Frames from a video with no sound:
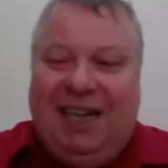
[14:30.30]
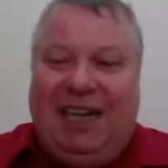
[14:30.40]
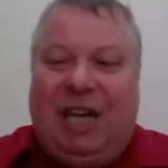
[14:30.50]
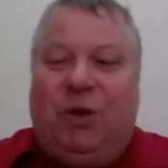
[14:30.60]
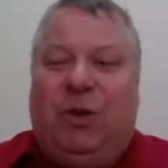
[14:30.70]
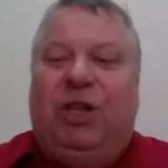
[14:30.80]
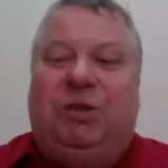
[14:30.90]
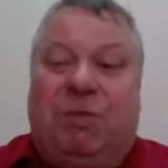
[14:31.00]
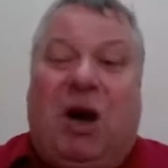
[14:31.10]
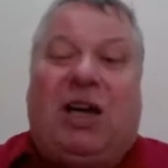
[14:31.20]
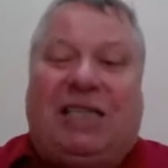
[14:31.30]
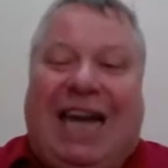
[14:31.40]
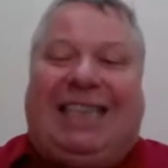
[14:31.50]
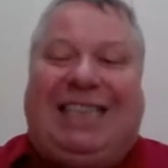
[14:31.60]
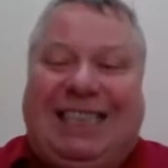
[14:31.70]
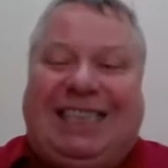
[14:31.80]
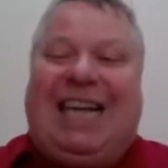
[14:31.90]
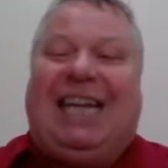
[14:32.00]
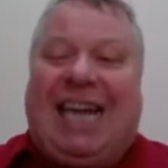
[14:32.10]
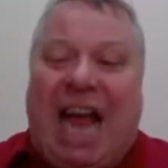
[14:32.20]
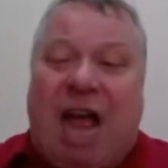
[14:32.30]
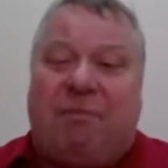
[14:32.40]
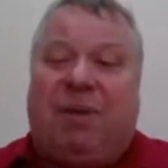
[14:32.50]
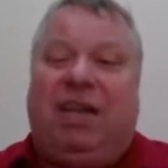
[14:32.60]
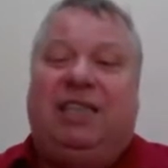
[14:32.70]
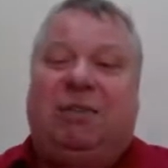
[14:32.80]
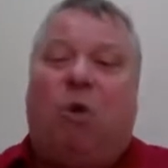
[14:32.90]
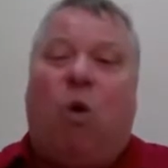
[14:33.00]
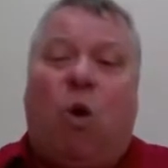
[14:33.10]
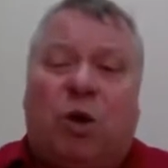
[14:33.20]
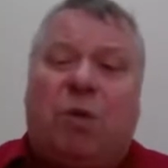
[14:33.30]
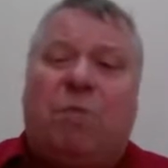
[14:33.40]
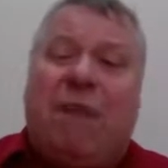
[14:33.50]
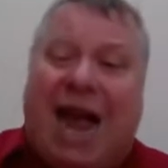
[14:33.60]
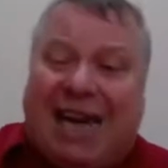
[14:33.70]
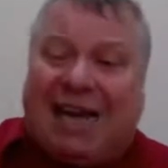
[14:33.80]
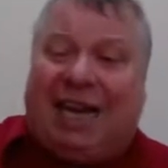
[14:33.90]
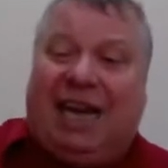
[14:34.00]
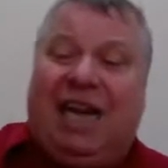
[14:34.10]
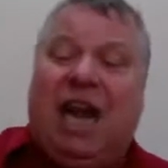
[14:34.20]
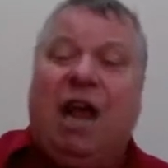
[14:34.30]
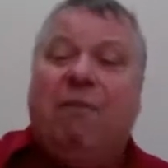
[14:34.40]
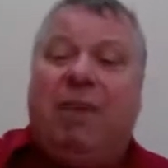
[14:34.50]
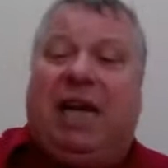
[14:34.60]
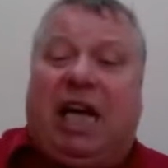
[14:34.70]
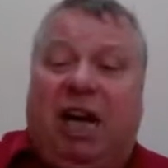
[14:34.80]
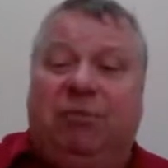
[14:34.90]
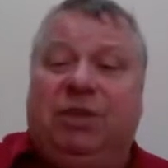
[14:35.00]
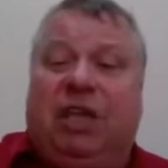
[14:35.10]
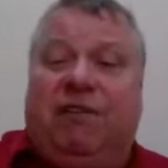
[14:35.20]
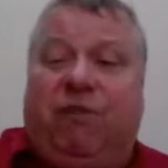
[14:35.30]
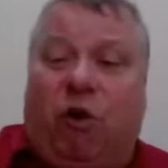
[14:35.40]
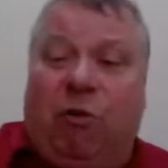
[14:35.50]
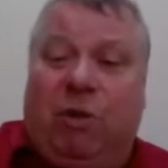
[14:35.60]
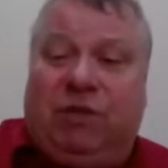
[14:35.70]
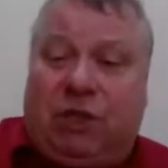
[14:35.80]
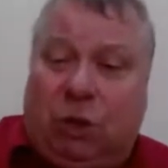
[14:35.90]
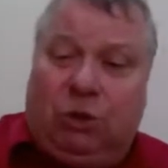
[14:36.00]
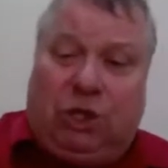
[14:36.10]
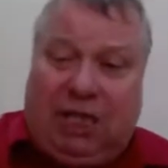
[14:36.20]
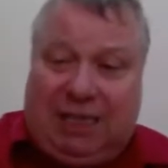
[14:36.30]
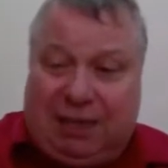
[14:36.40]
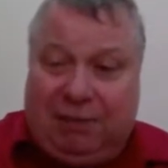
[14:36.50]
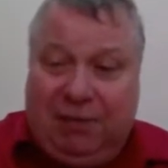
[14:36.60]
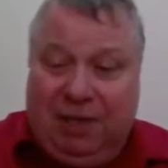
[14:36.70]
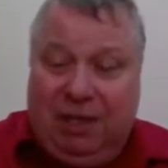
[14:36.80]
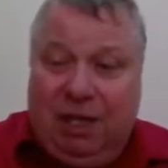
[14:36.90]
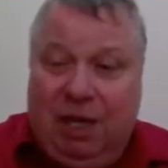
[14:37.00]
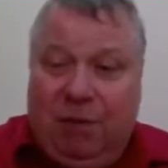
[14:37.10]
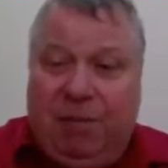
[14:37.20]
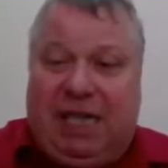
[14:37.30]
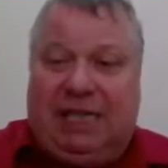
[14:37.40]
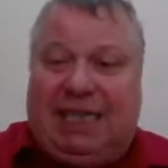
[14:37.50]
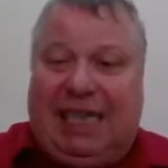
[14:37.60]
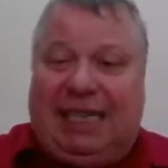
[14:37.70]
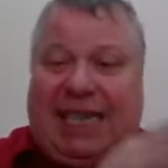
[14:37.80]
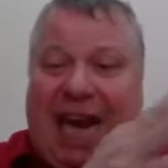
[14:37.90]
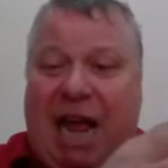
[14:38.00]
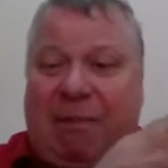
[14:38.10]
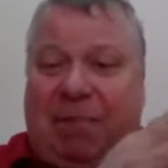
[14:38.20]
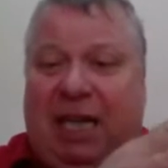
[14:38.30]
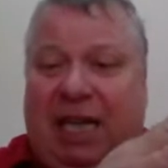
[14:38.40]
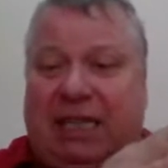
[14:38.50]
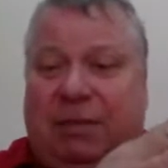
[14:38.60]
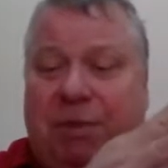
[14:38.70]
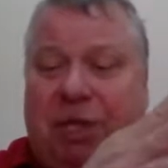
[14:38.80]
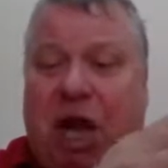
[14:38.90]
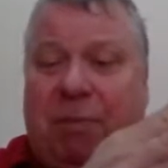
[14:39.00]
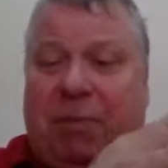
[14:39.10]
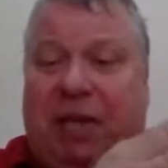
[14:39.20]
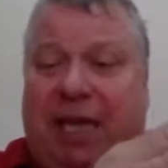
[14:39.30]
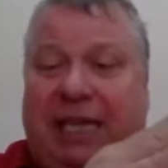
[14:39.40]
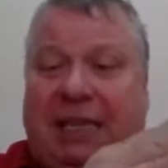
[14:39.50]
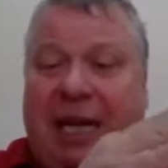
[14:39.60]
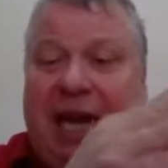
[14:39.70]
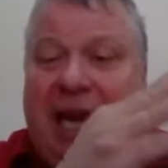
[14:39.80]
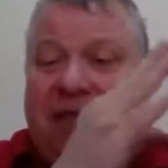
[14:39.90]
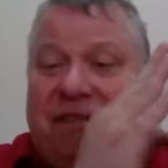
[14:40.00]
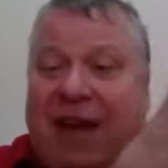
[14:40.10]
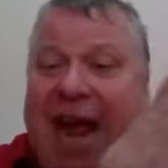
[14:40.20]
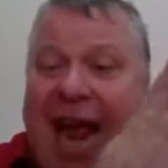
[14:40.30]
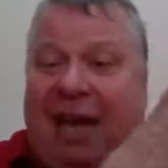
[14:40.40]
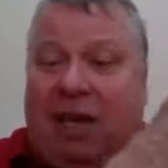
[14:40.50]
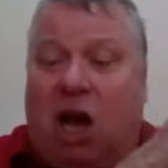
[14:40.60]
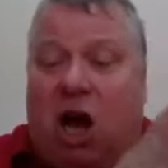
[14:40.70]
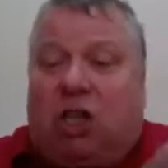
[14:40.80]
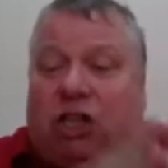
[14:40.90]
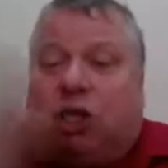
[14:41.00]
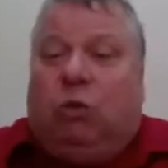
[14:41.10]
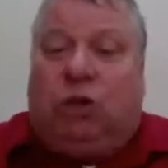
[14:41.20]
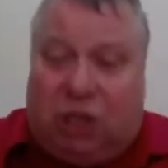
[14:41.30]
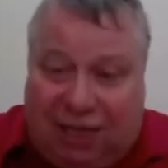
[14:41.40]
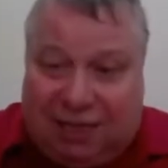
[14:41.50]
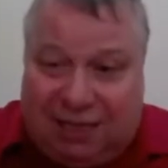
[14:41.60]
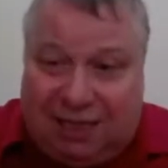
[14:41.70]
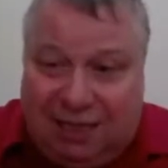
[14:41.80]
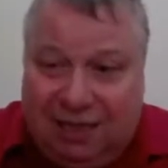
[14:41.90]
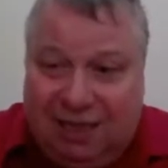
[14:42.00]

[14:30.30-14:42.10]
In other words, Marx actually said capitalism automatically becomes a form of socialism because these capitalist monopolies, in fact, are socialist.